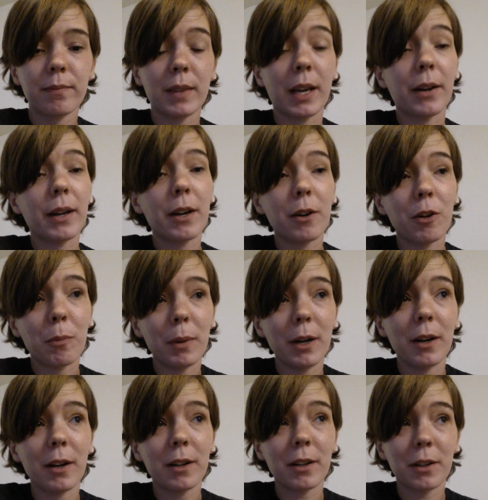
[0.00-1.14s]
Now here in
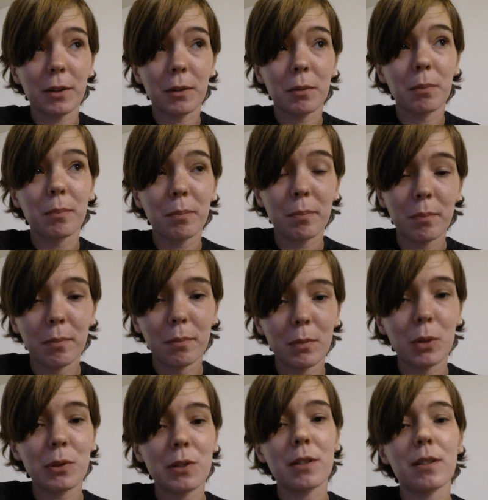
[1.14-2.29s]
America,
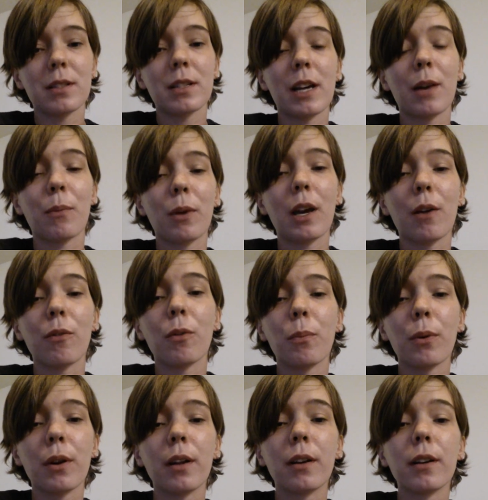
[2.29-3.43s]
most of the time we have it
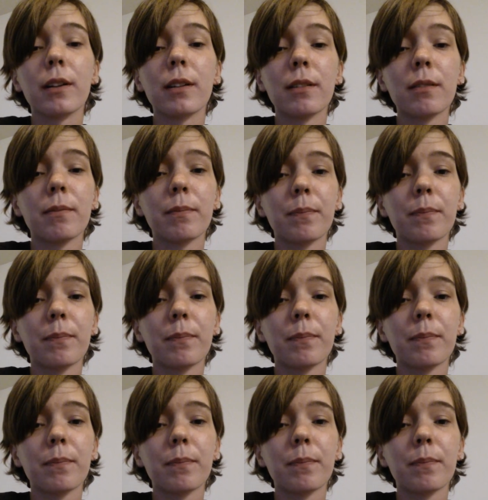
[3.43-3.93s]
pretty good.